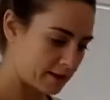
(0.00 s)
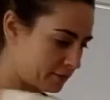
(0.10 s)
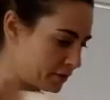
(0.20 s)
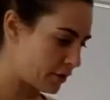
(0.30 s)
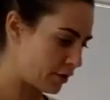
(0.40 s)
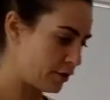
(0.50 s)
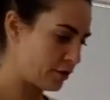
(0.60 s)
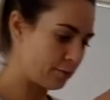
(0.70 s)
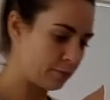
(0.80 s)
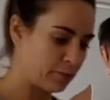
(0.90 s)
So
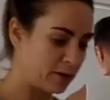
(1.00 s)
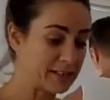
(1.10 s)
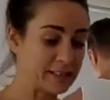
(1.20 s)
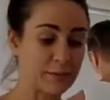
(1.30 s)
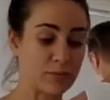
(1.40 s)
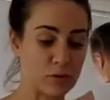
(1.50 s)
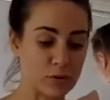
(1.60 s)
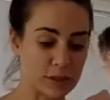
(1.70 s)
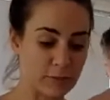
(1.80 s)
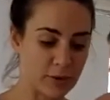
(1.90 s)
pretty simple.
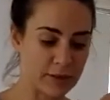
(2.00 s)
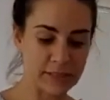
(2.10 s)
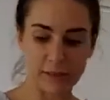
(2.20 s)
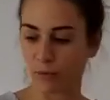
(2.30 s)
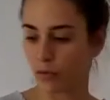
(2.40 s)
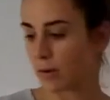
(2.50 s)
It's a pretty simple